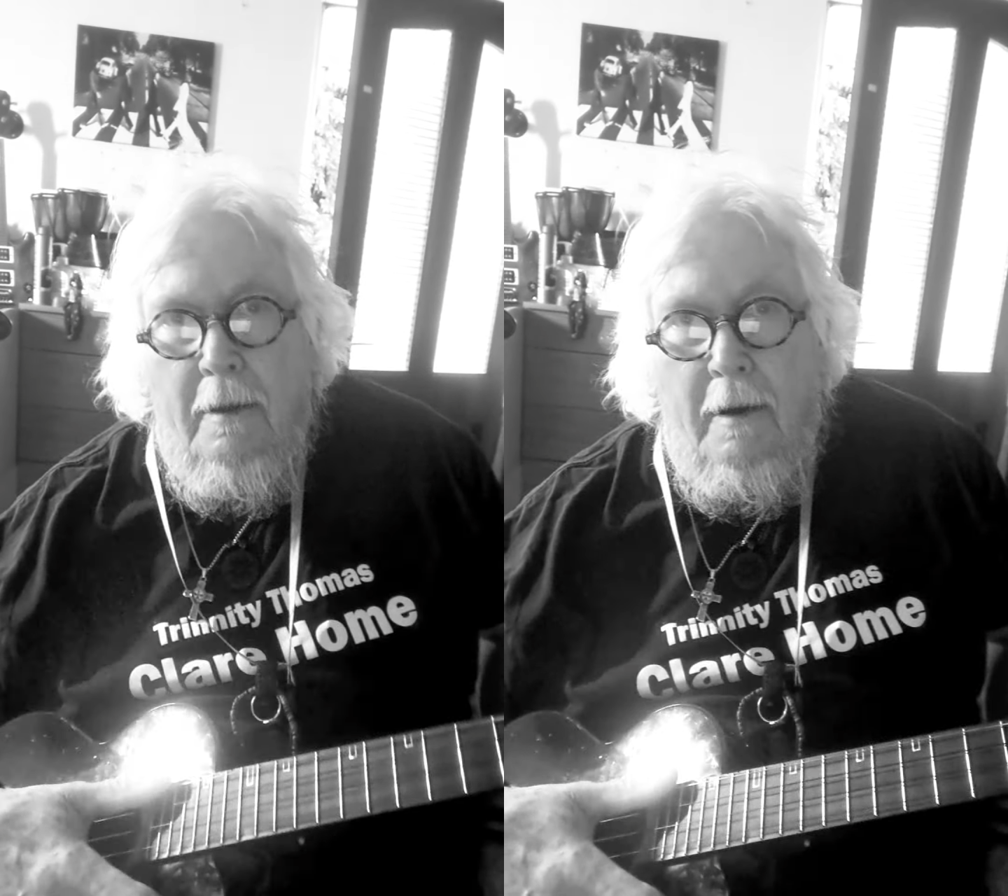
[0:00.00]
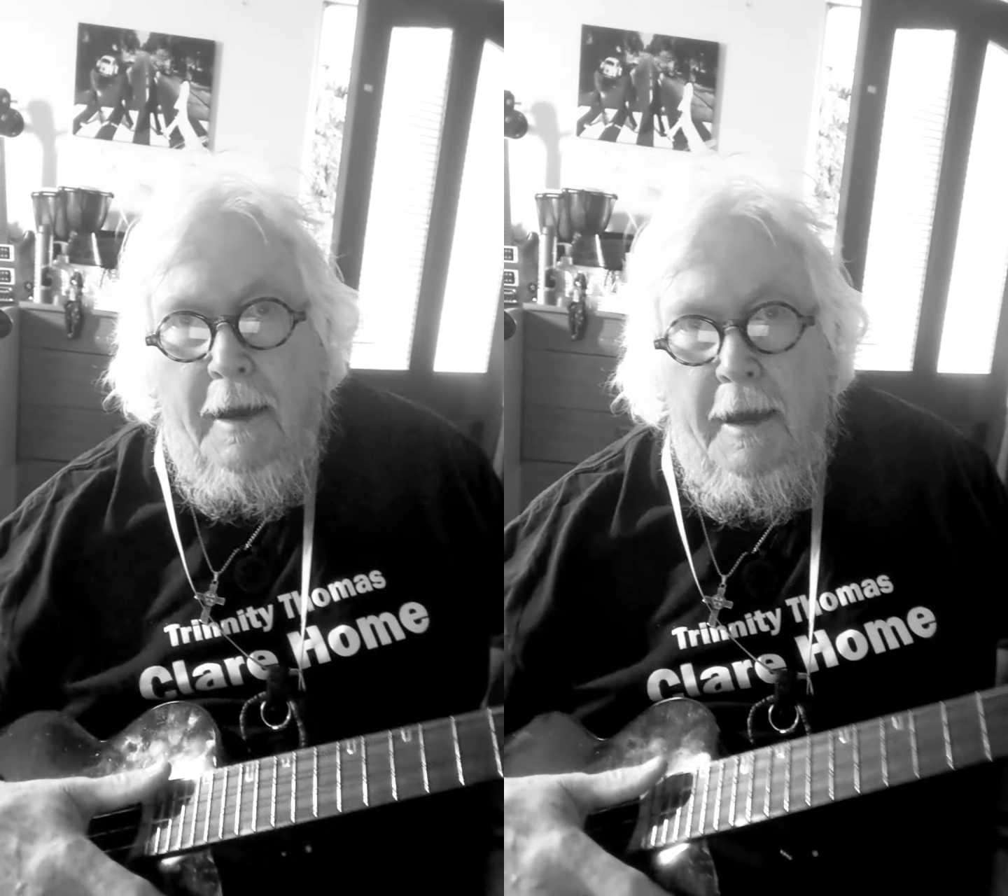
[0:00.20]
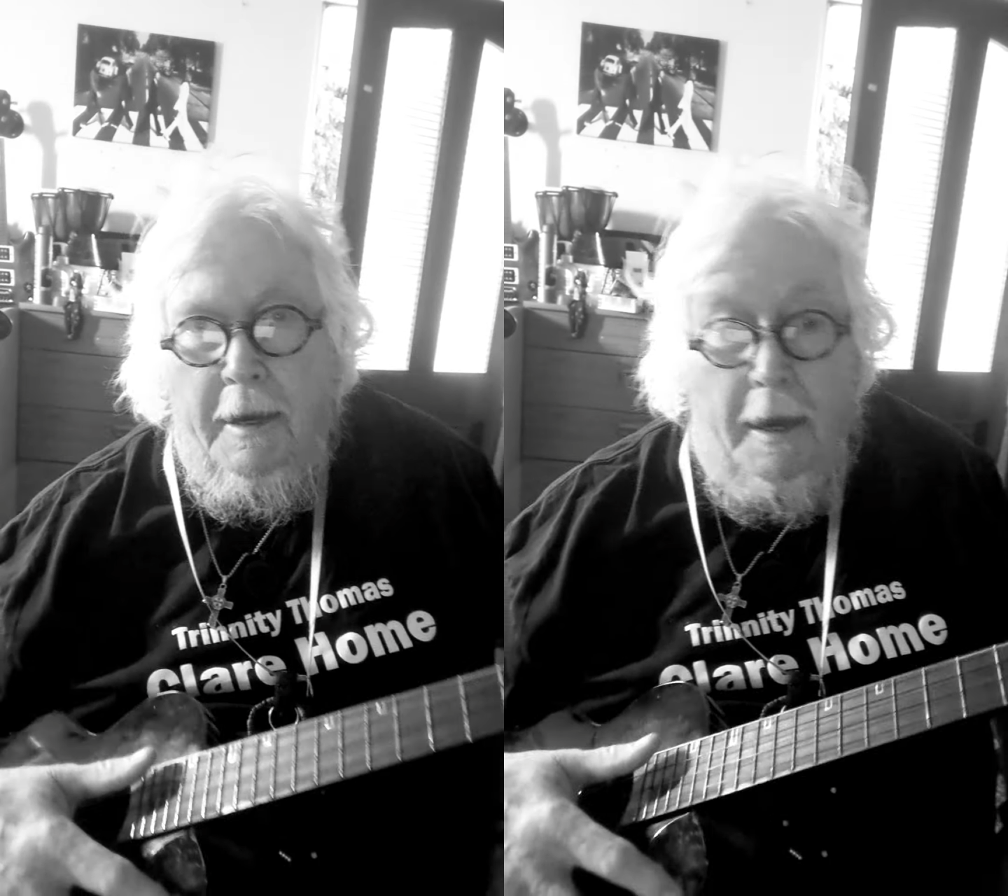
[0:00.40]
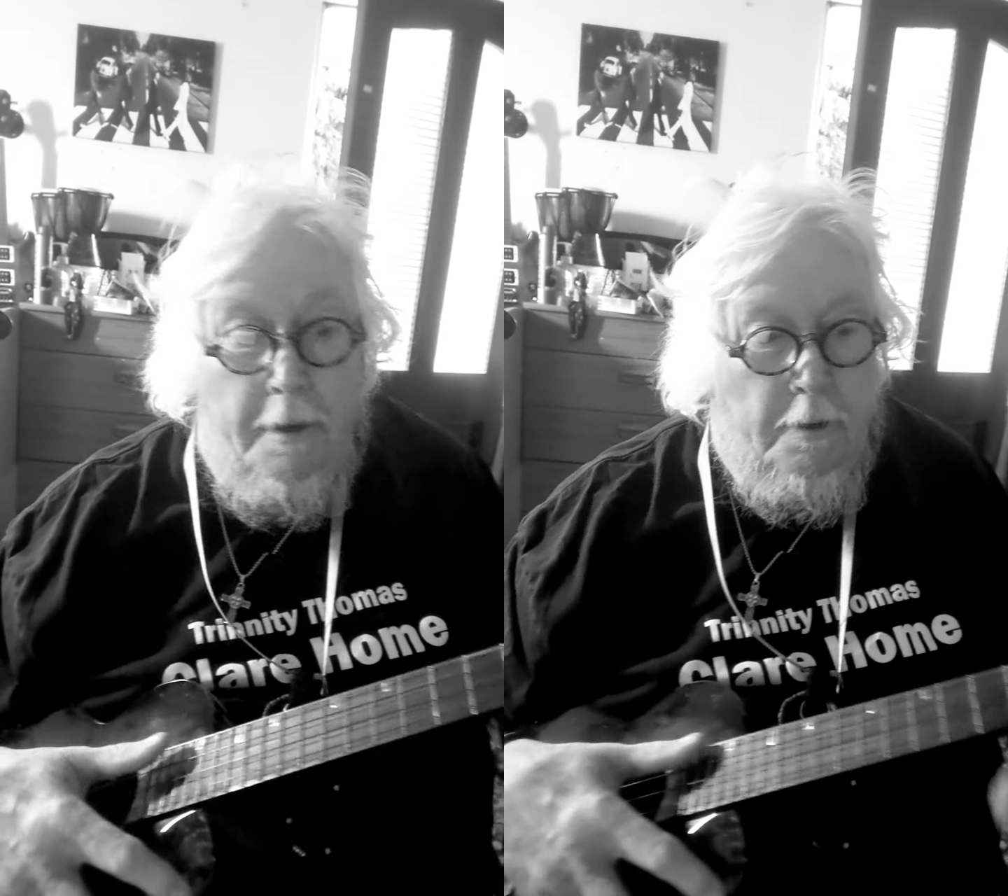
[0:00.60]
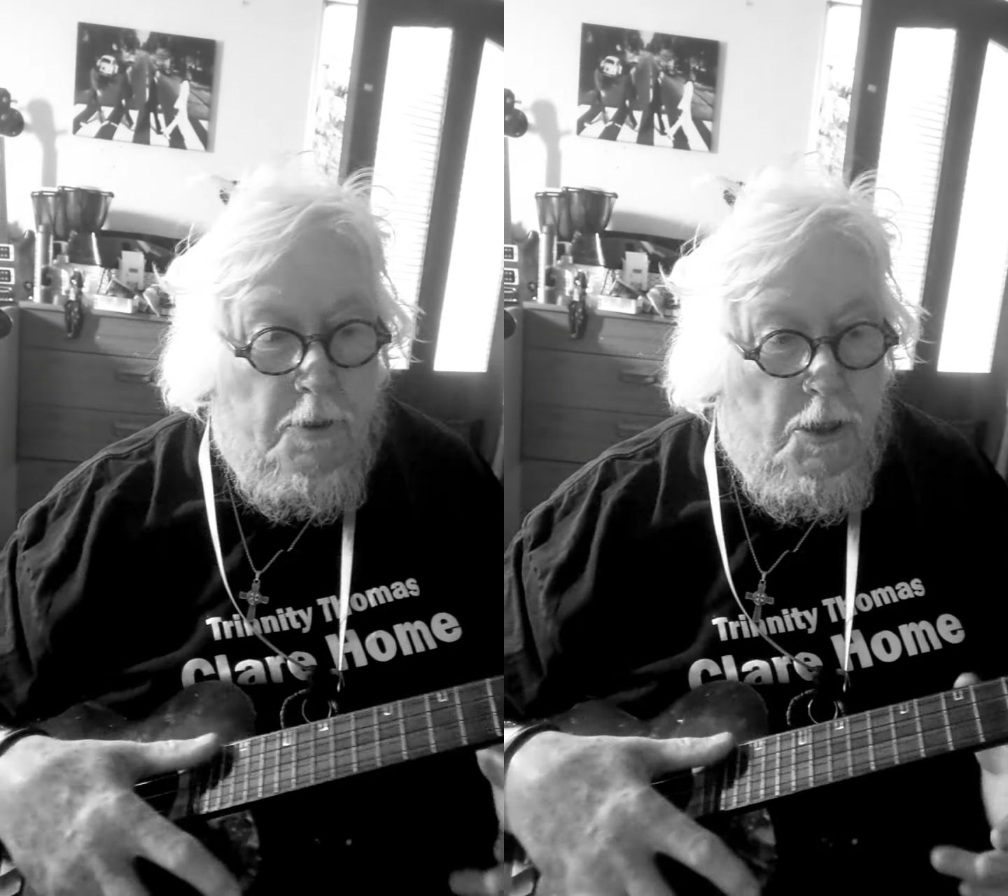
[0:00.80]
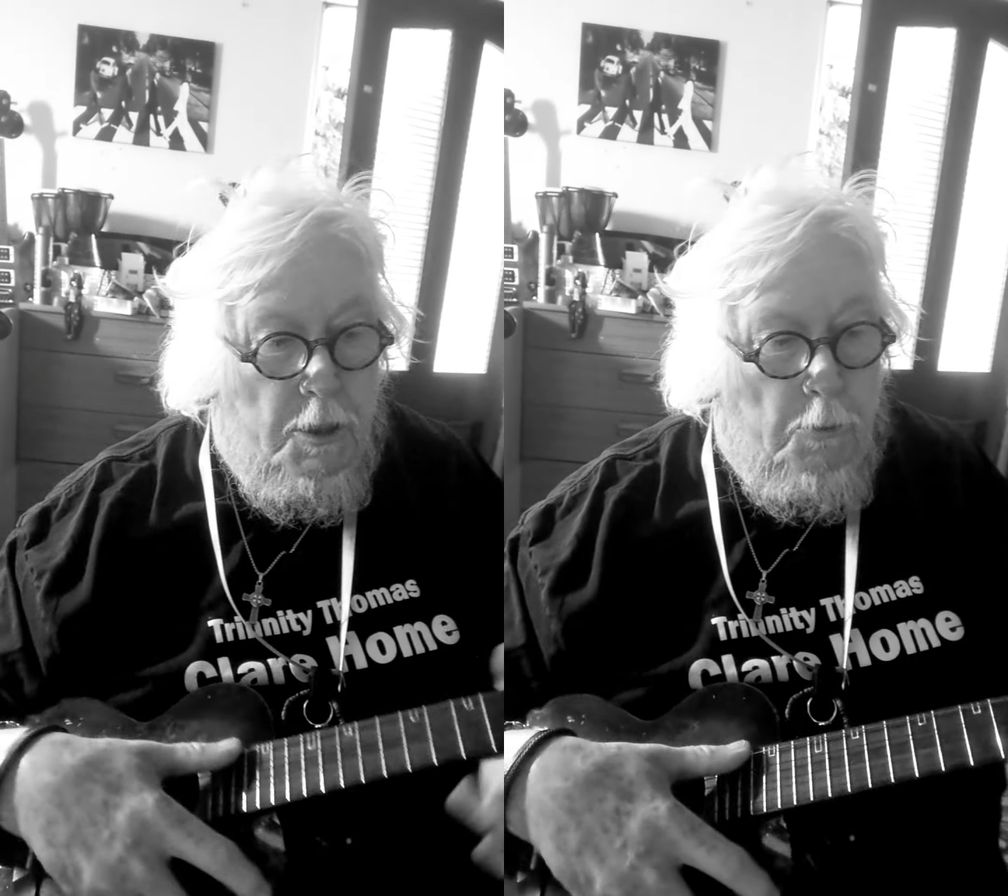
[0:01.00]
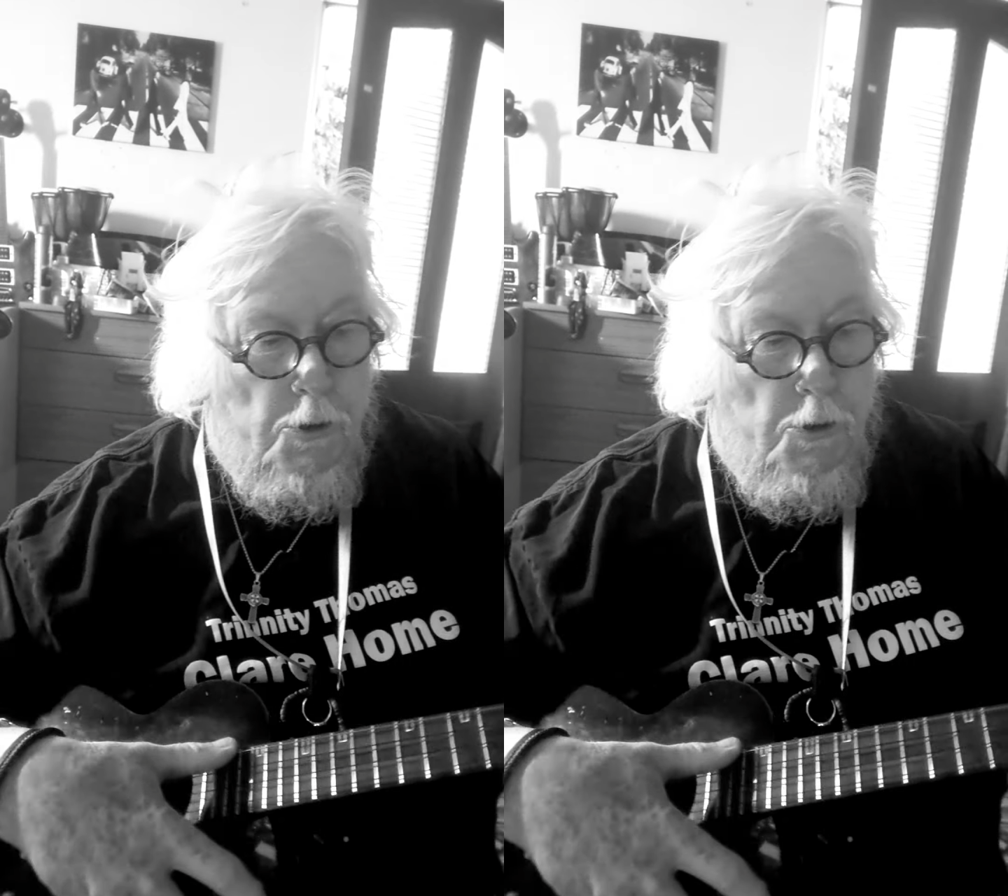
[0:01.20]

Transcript: Hi again, still